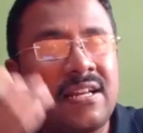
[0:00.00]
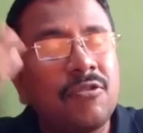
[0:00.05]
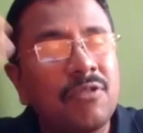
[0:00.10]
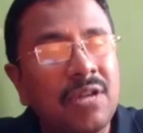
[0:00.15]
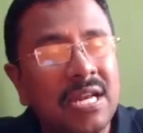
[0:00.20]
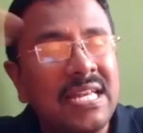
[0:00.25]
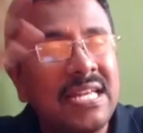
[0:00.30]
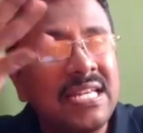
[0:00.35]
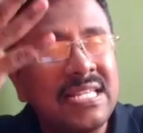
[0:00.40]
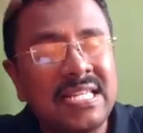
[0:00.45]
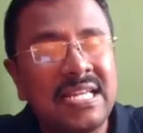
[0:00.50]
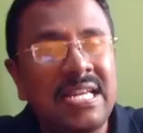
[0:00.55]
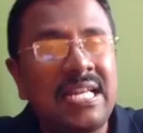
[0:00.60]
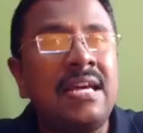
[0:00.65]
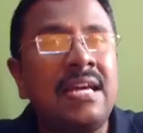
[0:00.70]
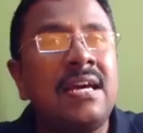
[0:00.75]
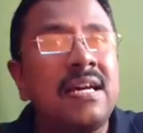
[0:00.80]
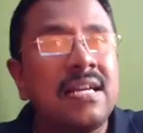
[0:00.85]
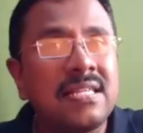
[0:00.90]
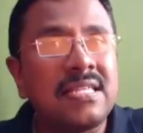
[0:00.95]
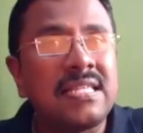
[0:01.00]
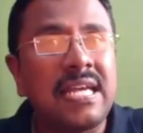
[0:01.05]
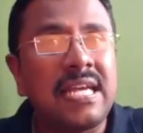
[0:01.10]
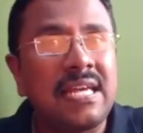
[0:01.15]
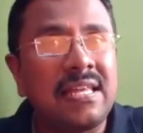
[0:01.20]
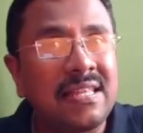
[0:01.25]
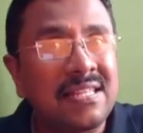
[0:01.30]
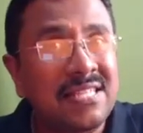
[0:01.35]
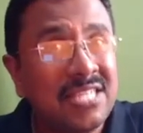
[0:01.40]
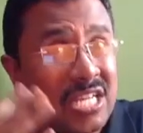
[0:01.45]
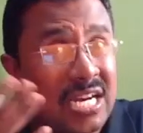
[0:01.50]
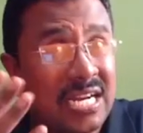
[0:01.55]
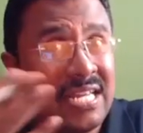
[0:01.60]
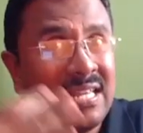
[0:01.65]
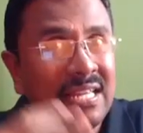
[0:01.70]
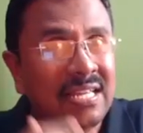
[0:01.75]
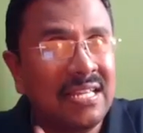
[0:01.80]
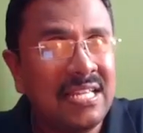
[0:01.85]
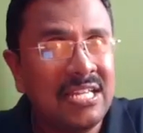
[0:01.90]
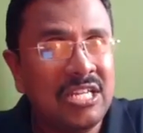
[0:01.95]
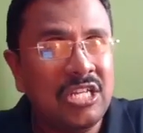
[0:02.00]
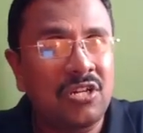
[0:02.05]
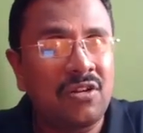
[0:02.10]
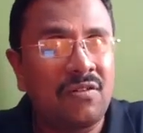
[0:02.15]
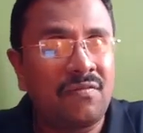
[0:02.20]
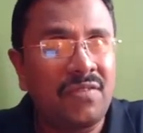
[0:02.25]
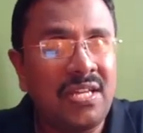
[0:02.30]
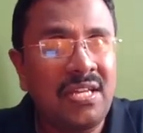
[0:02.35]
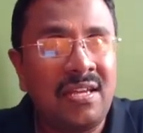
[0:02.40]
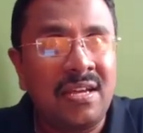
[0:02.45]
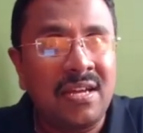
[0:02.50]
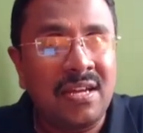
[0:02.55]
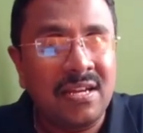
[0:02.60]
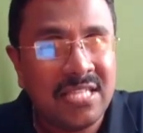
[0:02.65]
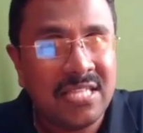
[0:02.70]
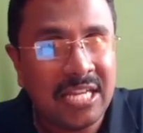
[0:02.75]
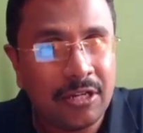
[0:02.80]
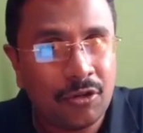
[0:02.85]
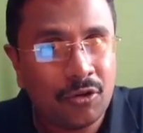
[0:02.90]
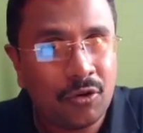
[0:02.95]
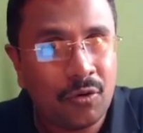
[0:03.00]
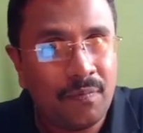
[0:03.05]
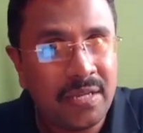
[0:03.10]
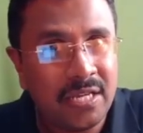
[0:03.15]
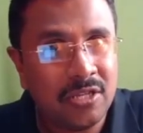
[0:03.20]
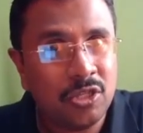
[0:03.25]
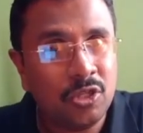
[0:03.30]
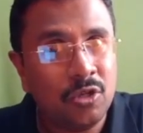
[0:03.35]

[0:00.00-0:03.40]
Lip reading: You can easily say, study the region of the centromere.